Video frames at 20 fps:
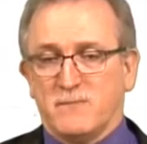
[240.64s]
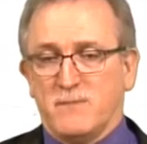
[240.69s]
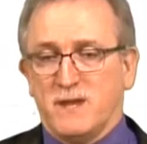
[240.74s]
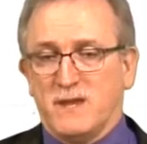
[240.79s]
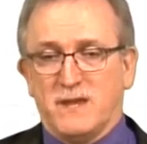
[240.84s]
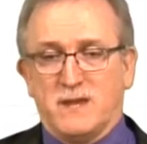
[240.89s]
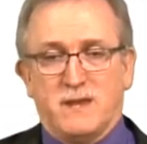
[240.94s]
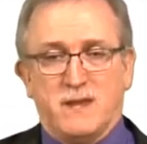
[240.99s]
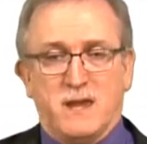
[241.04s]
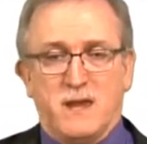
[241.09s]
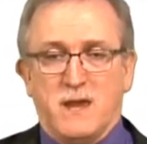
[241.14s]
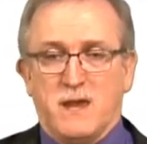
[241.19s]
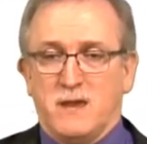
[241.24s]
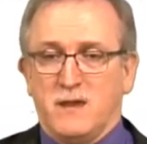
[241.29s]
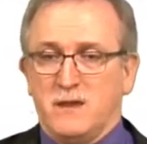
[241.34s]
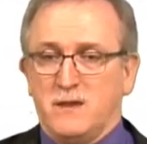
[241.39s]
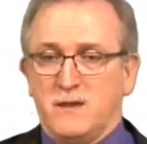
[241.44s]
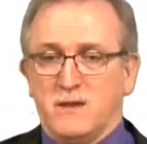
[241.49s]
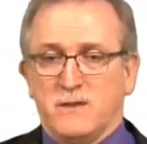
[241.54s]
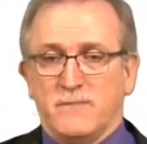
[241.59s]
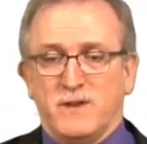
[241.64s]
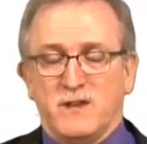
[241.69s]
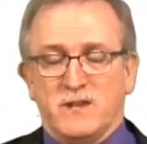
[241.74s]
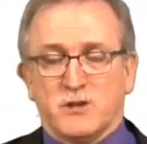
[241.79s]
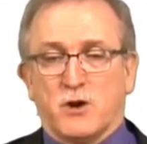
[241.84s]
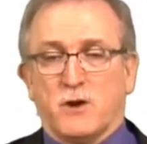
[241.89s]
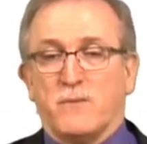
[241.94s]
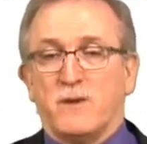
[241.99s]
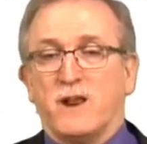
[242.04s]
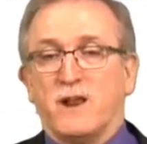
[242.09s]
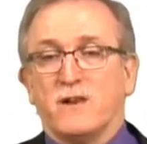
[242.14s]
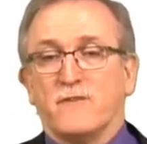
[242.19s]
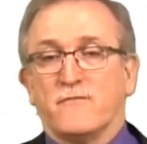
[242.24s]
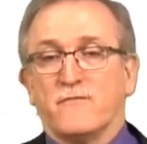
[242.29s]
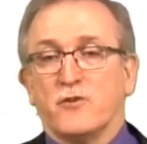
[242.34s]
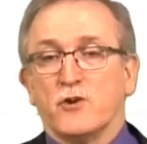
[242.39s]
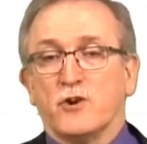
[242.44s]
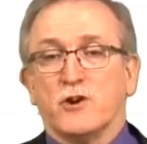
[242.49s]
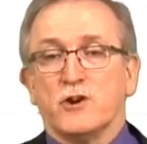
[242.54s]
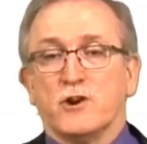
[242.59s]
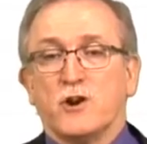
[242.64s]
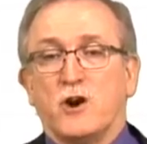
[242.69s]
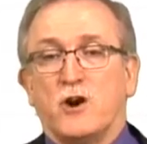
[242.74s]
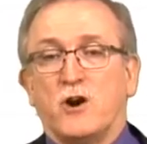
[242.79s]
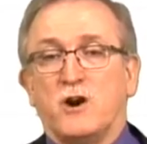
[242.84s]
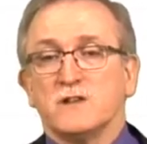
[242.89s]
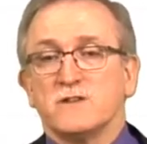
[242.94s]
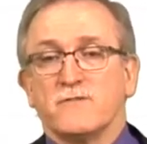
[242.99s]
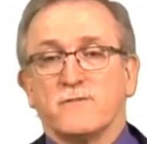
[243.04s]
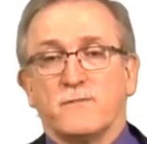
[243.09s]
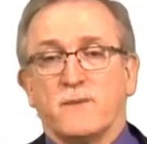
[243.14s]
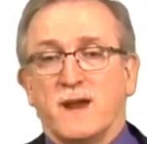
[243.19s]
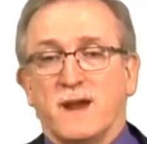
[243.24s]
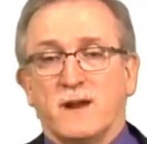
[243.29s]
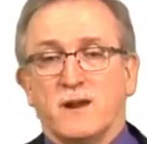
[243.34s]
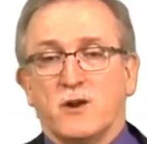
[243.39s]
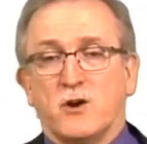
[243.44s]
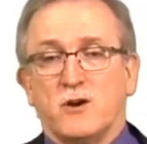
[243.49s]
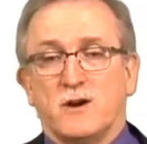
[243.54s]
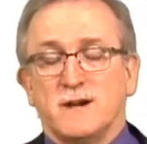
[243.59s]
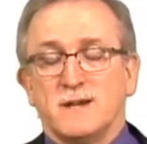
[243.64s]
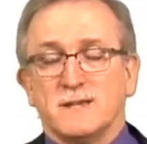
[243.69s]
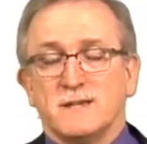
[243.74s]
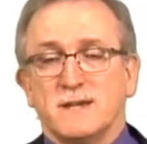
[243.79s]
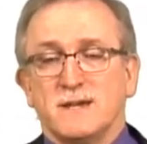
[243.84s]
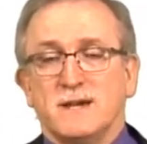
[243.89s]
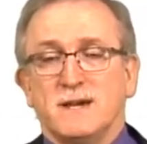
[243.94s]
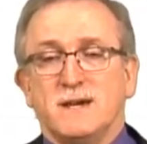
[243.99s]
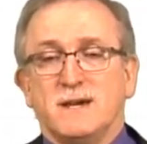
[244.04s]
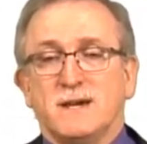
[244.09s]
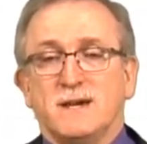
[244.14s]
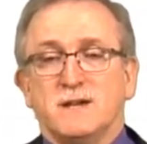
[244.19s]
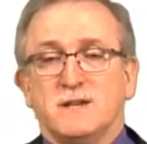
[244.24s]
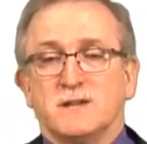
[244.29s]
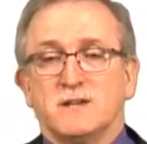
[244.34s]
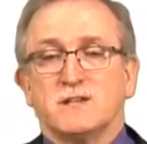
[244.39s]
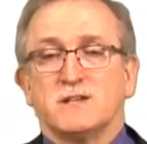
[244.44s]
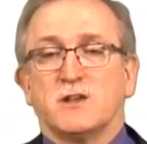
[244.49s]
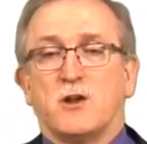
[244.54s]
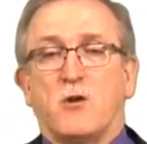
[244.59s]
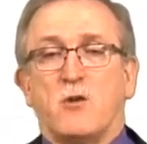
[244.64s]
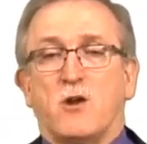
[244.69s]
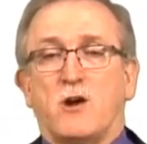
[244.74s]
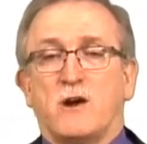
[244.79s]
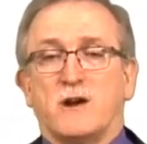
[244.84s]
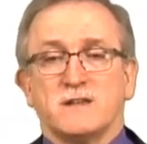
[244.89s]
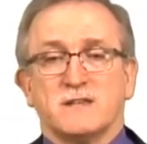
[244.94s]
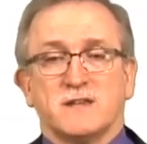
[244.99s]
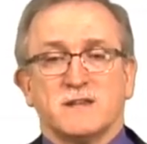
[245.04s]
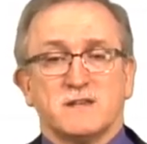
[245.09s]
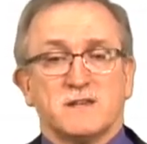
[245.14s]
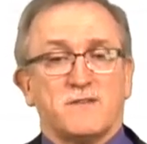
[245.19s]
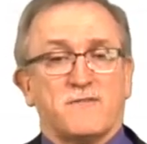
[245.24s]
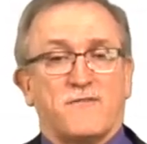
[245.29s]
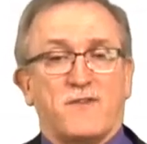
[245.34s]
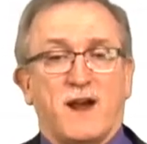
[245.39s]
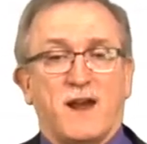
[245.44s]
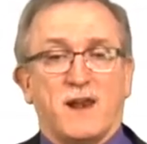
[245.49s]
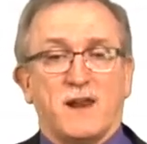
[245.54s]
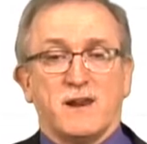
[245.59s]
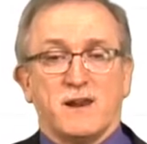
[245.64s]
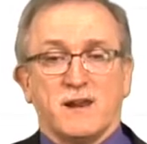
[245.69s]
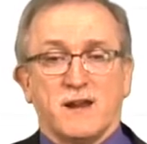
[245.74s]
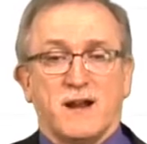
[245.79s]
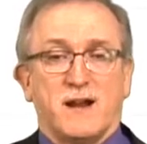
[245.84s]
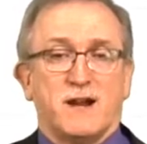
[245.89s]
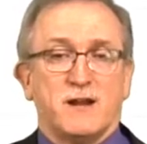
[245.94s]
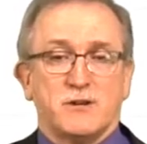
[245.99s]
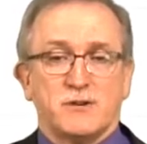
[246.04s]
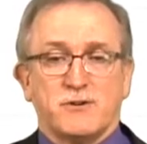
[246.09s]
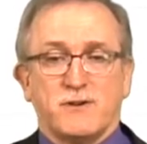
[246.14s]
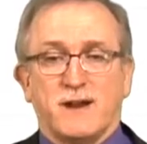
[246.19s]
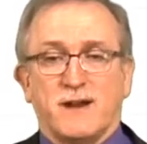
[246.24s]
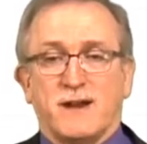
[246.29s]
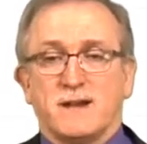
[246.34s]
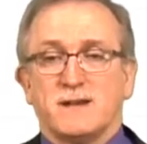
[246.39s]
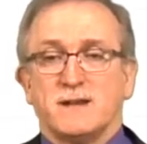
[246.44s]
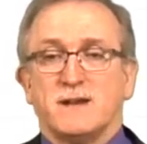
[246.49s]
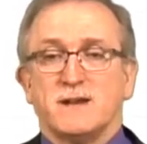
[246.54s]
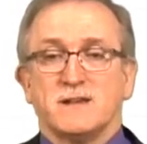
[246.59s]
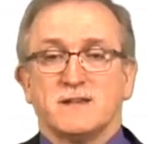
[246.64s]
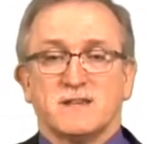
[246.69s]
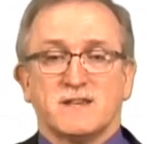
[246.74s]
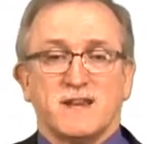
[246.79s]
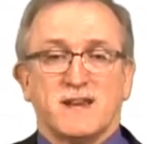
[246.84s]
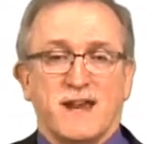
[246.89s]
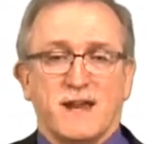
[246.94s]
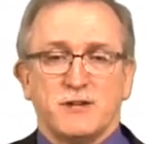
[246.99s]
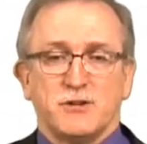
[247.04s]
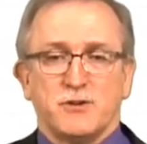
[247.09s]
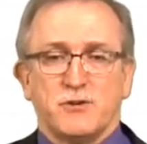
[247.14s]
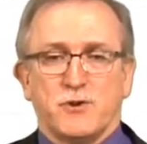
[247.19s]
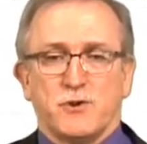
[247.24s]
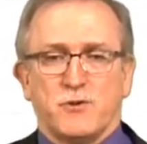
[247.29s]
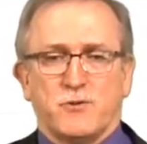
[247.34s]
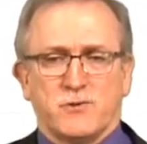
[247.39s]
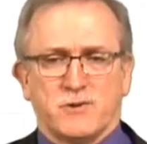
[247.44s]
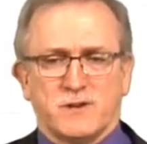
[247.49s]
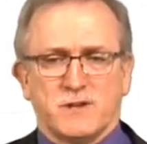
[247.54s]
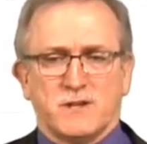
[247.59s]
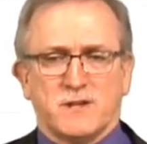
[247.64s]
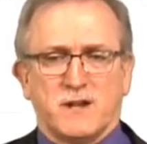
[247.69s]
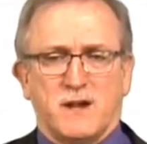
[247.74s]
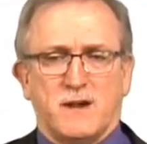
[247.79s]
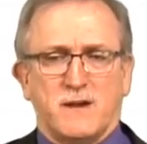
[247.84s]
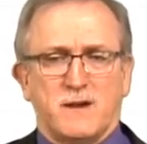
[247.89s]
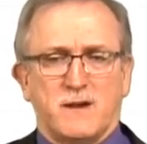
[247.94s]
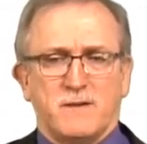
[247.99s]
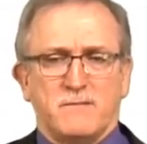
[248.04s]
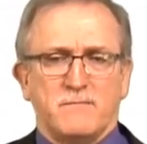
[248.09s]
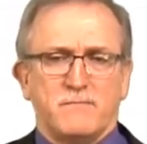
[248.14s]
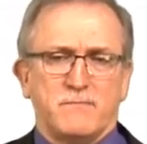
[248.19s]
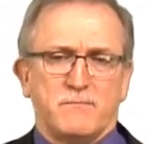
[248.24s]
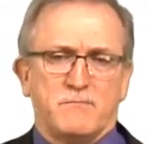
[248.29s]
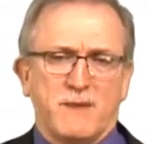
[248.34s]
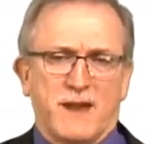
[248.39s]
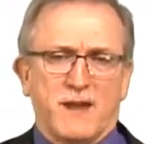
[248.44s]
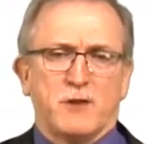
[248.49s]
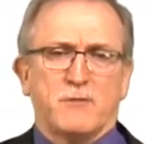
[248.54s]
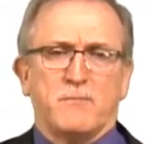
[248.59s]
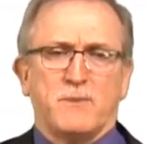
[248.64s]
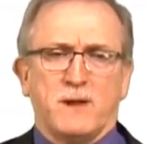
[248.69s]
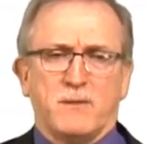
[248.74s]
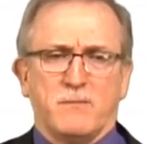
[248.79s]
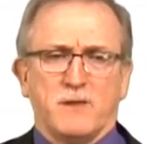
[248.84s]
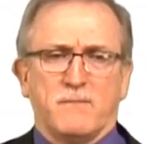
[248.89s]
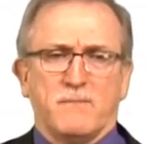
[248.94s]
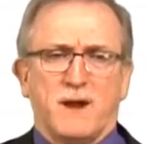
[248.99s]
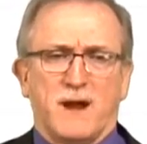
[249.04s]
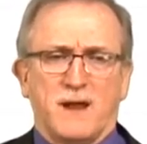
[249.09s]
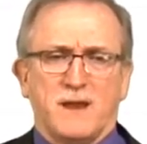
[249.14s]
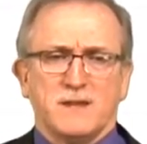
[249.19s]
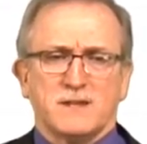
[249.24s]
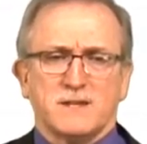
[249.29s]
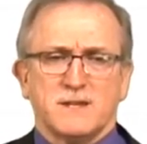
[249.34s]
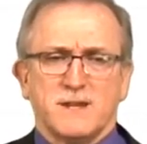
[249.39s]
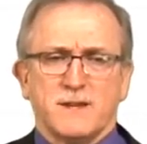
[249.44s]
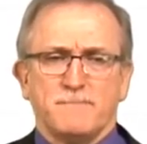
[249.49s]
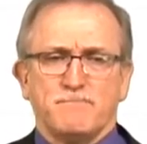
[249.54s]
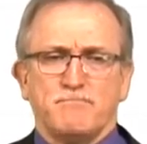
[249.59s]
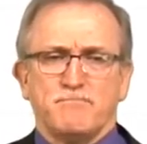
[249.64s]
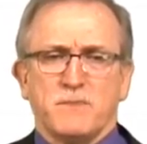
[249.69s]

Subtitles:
meaning you can be terminated for good cause or a bad cause, just so long as it doesn't violate a contract, a statute, or matter of public policy.